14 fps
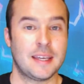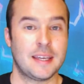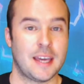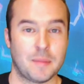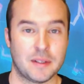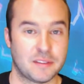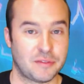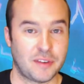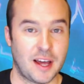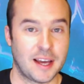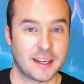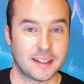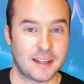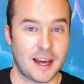game, it's
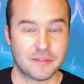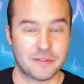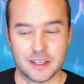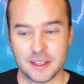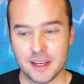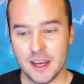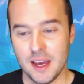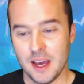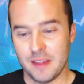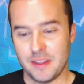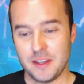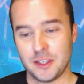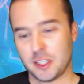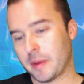Flying and Lifelink,
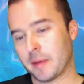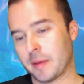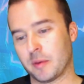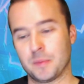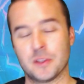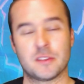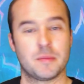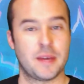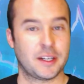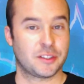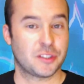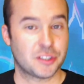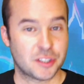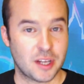then you're going to be able to put some
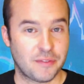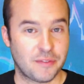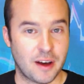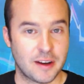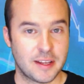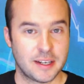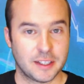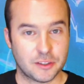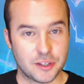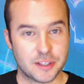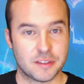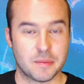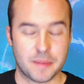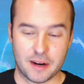extra stuff on it,
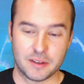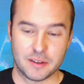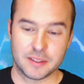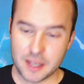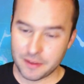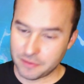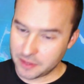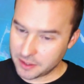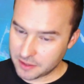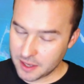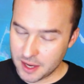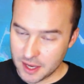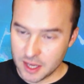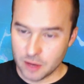increase the power and toughness,
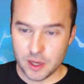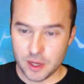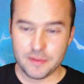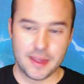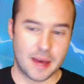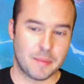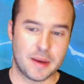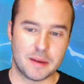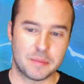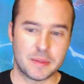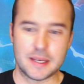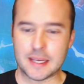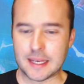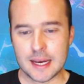whatever that may
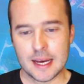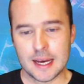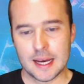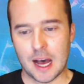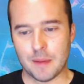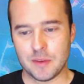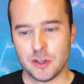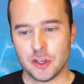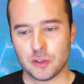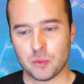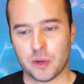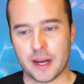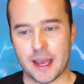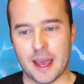be. You just
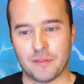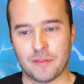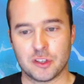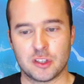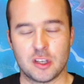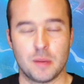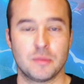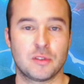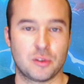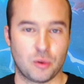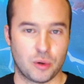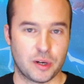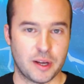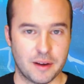want to have some
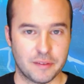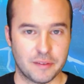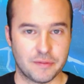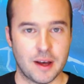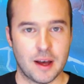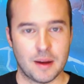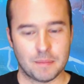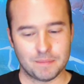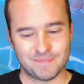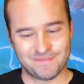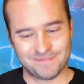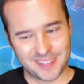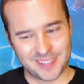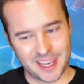sort of
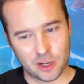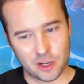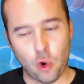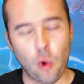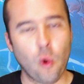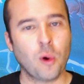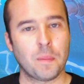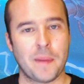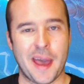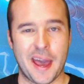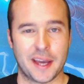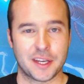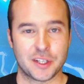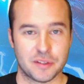kind of core
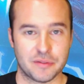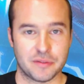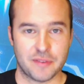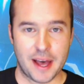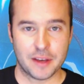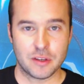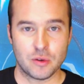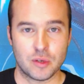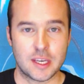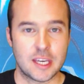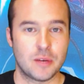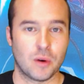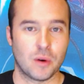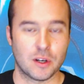package of value
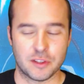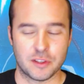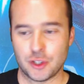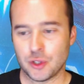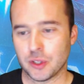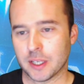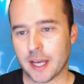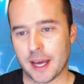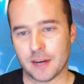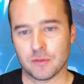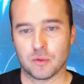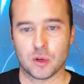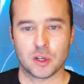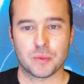keywords that you can kind of
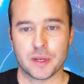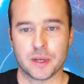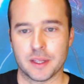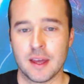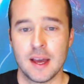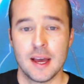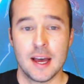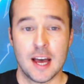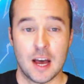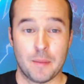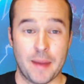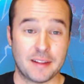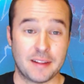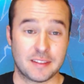work with.
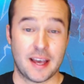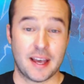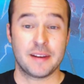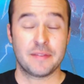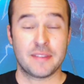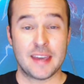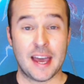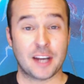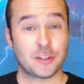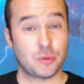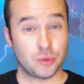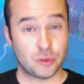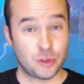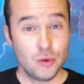Outside of the
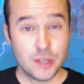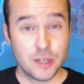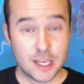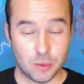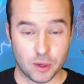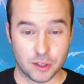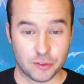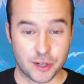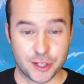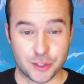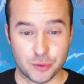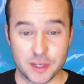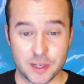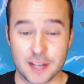actual 2 keyword
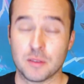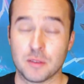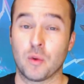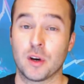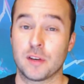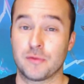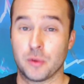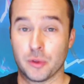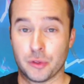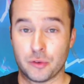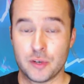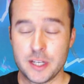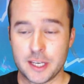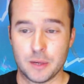creatures, we've got some wonderful
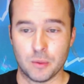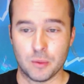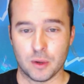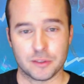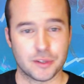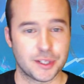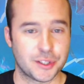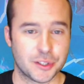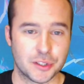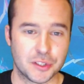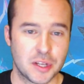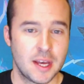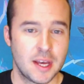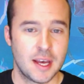3 keyword creatures.
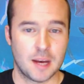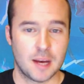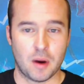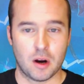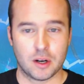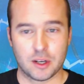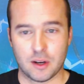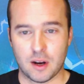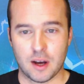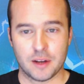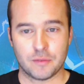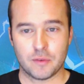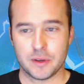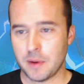
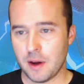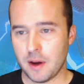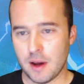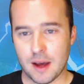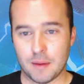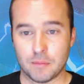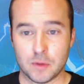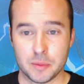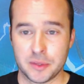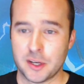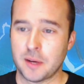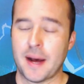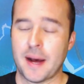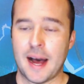Archon,
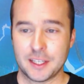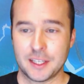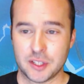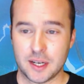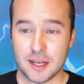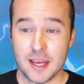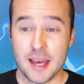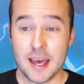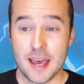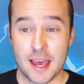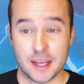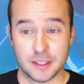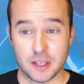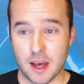Ruminop Hydra,
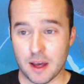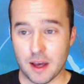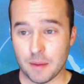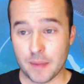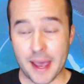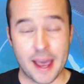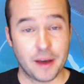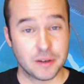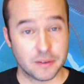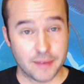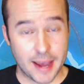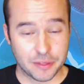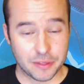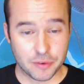and Hound of
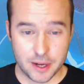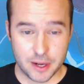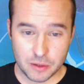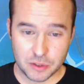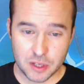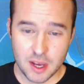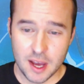Athreos.